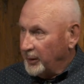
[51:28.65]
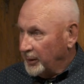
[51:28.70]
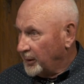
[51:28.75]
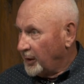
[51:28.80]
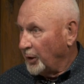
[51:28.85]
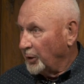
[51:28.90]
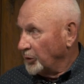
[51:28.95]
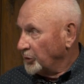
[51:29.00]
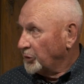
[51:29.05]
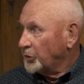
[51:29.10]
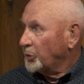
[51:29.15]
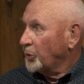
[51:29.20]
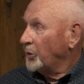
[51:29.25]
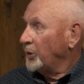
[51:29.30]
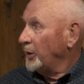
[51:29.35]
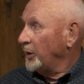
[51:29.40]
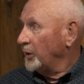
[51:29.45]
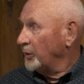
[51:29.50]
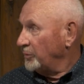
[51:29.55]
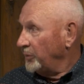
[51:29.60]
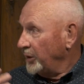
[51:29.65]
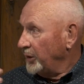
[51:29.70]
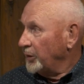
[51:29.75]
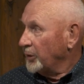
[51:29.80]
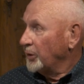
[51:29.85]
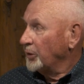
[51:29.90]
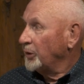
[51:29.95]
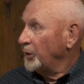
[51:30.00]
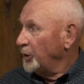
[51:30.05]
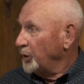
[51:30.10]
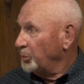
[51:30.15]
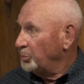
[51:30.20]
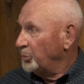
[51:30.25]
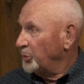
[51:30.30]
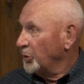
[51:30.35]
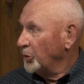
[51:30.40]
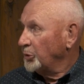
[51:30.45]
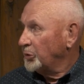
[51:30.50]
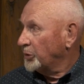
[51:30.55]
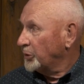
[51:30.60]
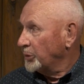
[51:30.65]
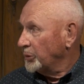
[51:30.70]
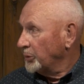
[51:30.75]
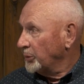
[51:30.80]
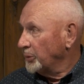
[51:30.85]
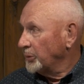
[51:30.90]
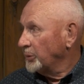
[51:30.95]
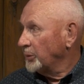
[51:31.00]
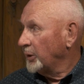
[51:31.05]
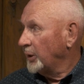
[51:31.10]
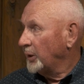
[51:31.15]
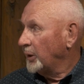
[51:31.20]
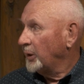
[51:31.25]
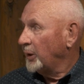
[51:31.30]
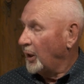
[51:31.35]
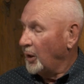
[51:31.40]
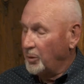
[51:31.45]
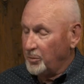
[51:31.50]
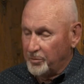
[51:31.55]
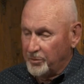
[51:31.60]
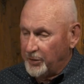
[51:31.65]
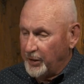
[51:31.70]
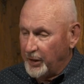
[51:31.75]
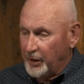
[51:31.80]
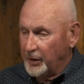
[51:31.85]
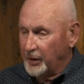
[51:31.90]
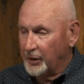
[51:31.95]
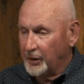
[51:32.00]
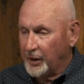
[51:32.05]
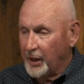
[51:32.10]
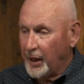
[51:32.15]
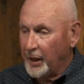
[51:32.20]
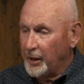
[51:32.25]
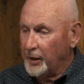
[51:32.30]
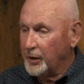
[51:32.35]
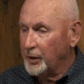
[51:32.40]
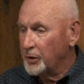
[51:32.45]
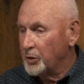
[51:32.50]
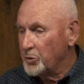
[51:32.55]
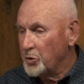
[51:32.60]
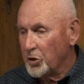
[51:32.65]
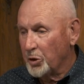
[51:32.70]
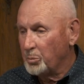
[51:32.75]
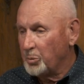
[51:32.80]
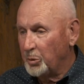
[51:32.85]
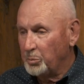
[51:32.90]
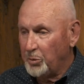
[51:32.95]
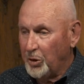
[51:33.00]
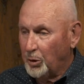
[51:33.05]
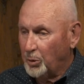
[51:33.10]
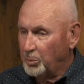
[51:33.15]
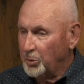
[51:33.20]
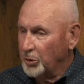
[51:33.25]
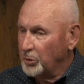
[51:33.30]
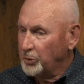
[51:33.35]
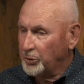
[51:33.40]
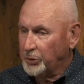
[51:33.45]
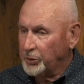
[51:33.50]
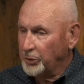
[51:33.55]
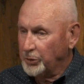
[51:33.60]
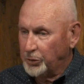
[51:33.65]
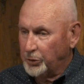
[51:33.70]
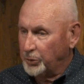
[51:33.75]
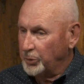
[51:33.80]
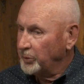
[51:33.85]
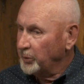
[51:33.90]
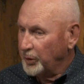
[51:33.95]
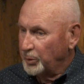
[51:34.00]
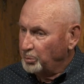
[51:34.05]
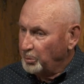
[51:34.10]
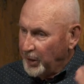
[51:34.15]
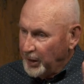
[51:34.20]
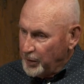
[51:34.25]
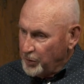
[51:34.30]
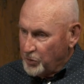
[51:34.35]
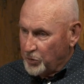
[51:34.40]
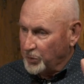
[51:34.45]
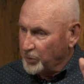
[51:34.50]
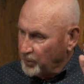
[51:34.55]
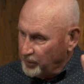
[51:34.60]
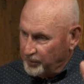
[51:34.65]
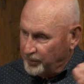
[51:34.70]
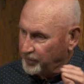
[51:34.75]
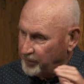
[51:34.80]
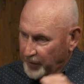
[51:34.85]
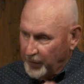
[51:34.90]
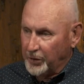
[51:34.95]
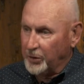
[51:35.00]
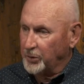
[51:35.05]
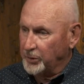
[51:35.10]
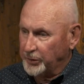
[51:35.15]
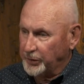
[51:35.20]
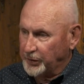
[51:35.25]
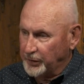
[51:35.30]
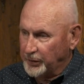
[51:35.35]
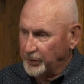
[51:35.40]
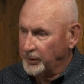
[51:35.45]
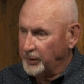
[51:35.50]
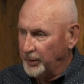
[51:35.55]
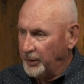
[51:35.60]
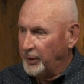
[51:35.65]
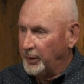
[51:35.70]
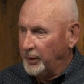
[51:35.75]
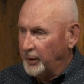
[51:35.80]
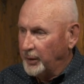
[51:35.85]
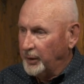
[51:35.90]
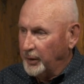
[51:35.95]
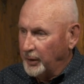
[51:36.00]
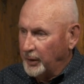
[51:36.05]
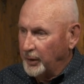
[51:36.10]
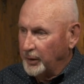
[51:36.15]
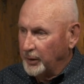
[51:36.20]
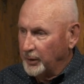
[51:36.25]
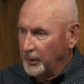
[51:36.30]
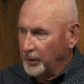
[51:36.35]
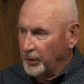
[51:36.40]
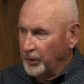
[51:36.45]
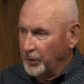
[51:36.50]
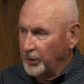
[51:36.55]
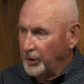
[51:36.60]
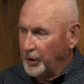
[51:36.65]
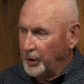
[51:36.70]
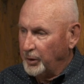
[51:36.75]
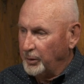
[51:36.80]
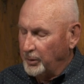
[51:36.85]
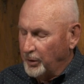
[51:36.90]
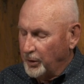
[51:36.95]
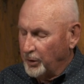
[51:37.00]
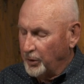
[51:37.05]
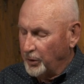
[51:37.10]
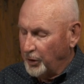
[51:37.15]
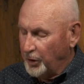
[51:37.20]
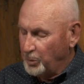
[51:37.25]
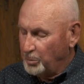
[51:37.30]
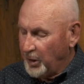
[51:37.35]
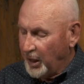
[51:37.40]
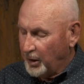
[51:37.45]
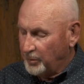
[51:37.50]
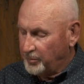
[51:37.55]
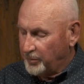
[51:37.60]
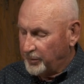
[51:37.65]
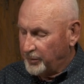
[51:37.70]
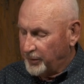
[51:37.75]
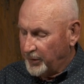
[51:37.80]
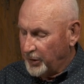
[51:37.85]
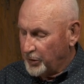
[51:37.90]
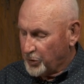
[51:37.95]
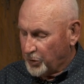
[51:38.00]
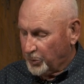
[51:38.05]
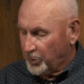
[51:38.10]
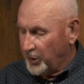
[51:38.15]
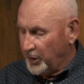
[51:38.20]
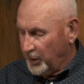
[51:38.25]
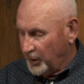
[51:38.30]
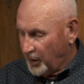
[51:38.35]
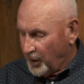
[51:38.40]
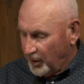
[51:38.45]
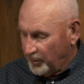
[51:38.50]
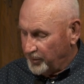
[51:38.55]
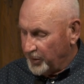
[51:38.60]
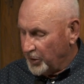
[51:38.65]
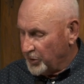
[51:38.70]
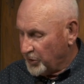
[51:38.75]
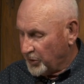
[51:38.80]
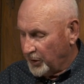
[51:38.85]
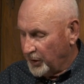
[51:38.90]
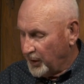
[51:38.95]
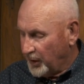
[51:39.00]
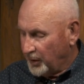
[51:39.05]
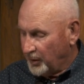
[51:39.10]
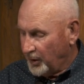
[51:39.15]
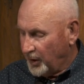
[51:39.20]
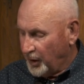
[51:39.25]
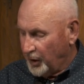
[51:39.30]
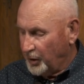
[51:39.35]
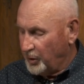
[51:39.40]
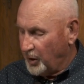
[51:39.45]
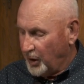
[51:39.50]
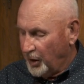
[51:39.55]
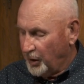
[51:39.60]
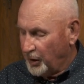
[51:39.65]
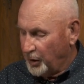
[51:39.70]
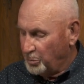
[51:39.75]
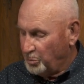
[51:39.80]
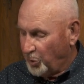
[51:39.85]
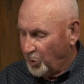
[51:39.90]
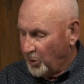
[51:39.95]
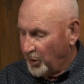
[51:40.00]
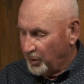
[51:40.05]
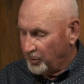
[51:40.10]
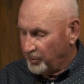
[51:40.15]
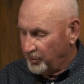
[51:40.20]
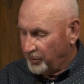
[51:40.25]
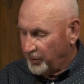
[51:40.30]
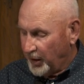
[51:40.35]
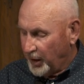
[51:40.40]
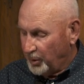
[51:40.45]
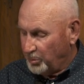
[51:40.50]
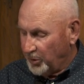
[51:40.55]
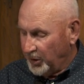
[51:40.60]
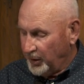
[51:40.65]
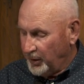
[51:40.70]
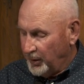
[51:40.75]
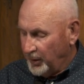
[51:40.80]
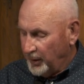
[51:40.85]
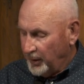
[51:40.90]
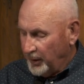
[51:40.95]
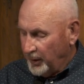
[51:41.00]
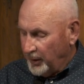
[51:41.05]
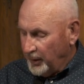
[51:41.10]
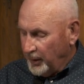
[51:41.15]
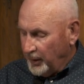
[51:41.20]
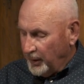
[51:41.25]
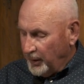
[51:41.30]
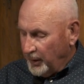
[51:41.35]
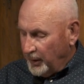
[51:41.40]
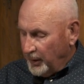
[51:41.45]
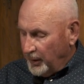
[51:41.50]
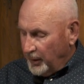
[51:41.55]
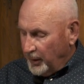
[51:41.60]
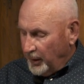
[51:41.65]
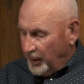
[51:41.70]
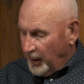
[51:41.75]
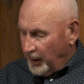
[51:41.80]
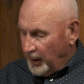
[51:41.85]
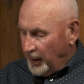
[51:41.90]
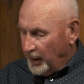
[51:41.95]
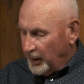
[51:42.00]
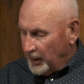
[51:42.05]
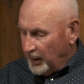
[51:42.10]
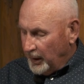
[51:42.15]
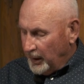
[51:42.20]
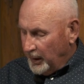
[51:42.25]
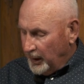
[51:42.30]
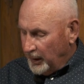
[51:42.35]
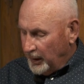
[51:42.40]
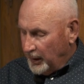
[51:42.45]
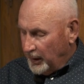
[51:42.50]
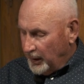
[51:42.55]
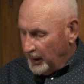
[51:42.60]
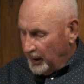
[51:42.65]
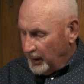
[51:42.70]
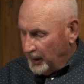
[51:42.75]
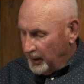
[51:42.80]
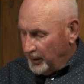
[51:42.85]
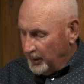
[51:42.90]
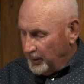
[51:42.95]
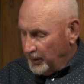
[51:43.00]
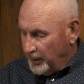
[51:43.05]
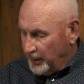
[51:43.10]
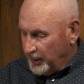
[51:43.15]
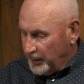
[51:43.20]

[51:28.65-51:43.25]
tell the story of the early Brewster uh, outfitting and guiding, and Jim and Bill Brewster, two of the major figures in uh, early early Banff history, and obviously a, uh, an, an, important family. And then in uh,